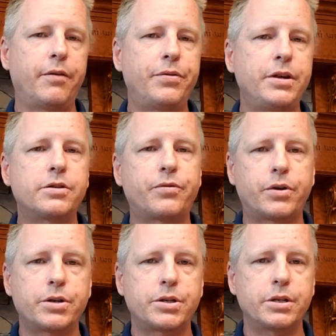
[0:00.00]
of these
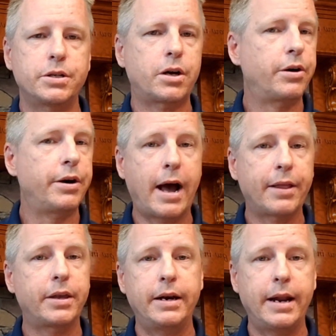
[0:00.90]
verses are
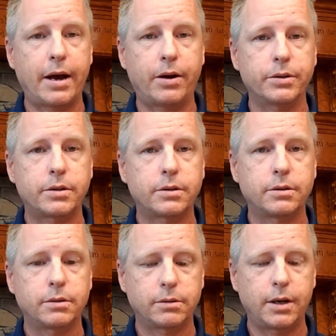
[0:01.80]
not the nouns.
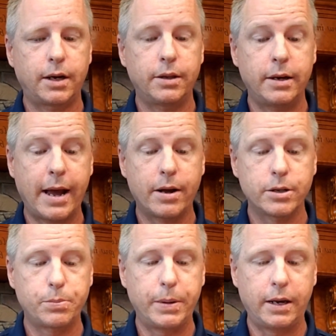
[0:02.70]
Okay, the
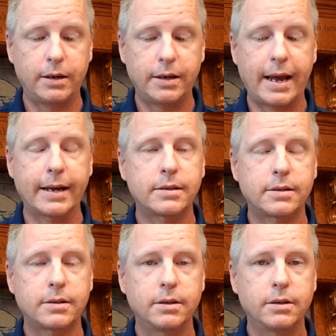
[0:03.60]
nouns being
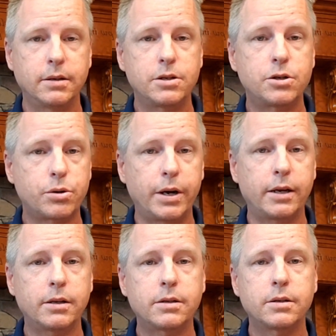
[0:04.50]
dance,
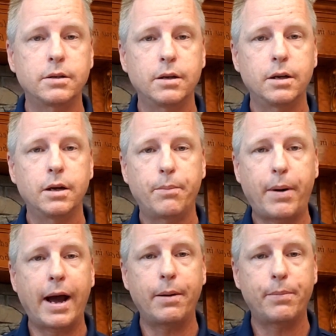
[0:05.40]
strings,
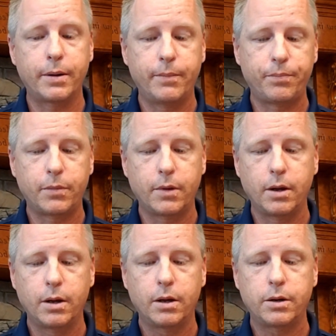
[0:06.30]
pipe,
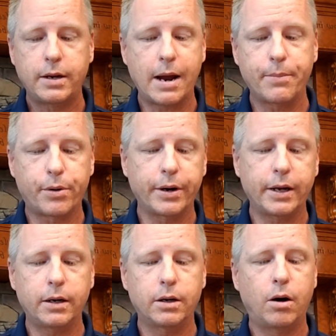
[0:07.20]

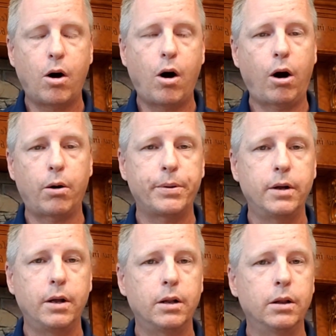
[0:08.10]
tambourine, harp,
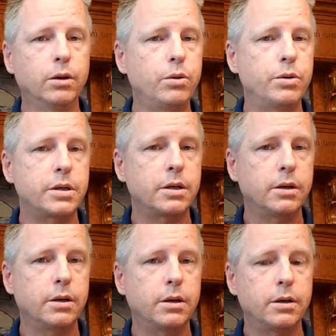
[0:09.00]
lute,
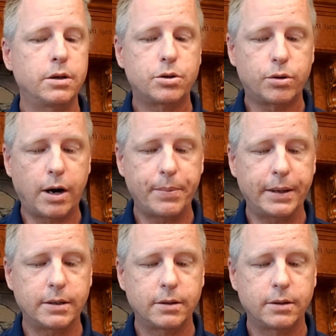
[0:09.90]

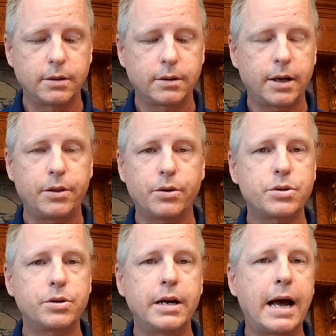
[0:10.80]
trumpet. Okay,
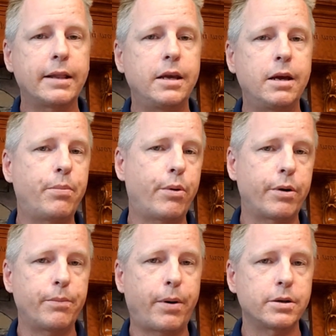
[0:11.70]
those are not the
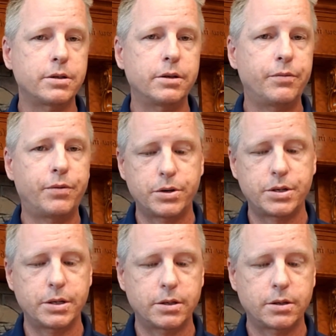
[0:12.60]
important parts of the
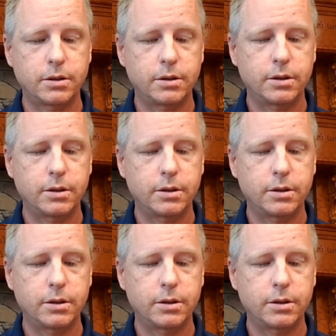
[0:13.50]
verses.